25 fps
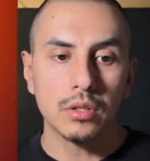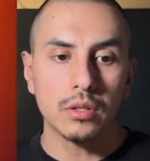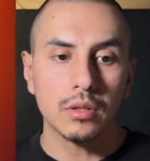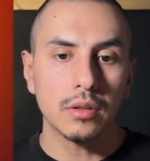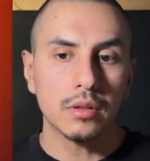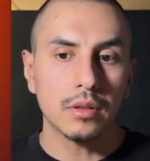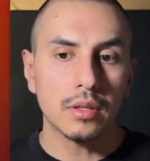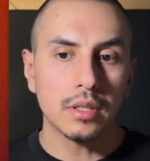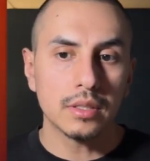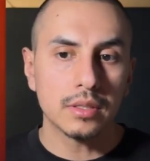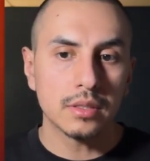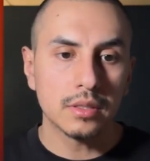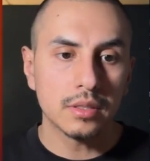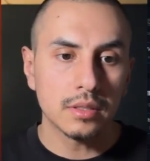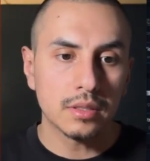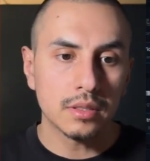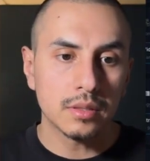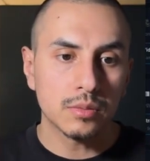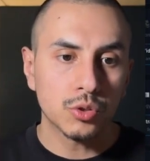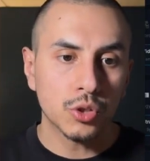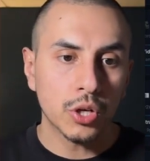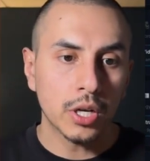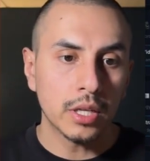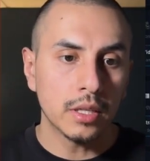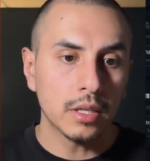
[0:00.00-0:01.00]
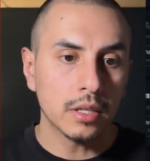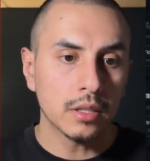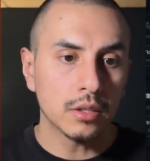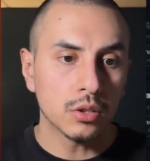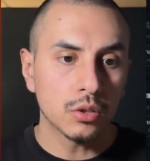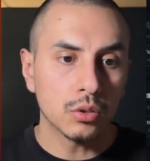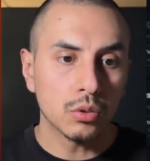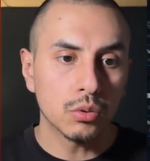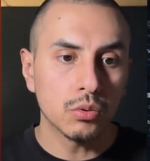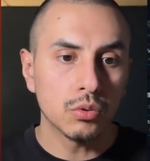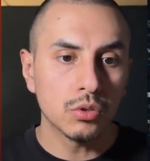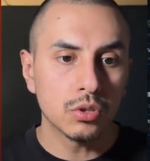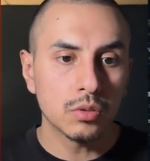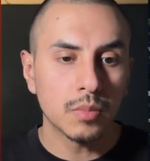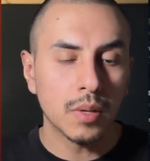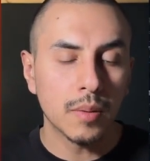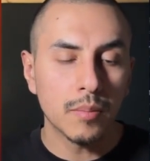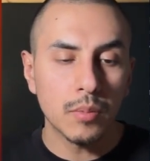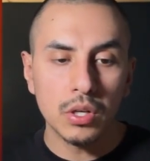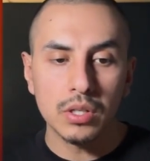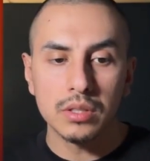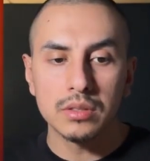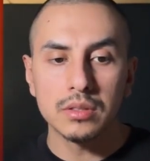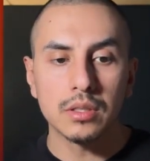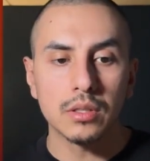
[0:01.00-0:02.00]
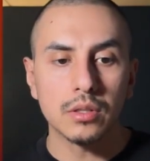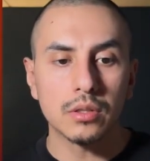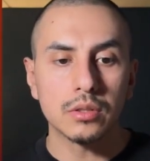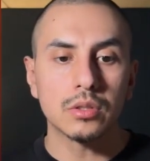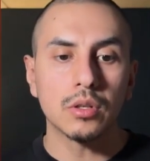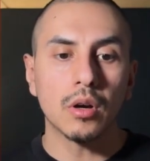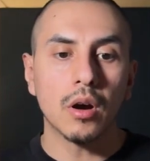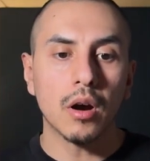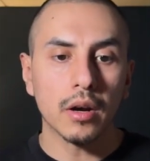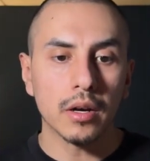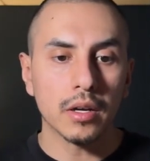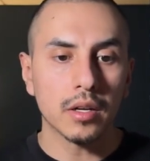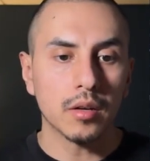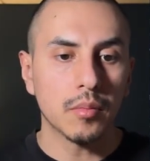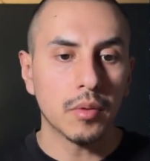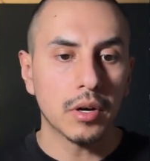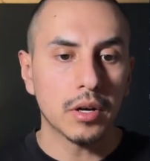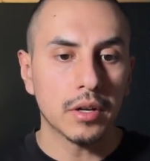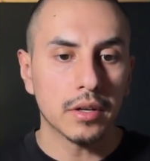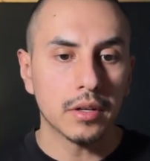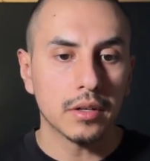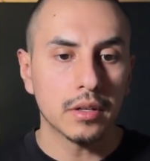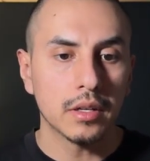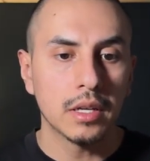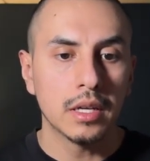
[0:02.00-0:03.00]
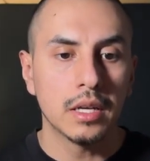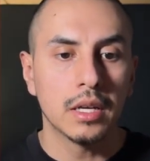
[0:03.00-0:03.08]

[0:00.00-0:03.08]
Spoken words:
This is trending in the news, maybe consider talking about it.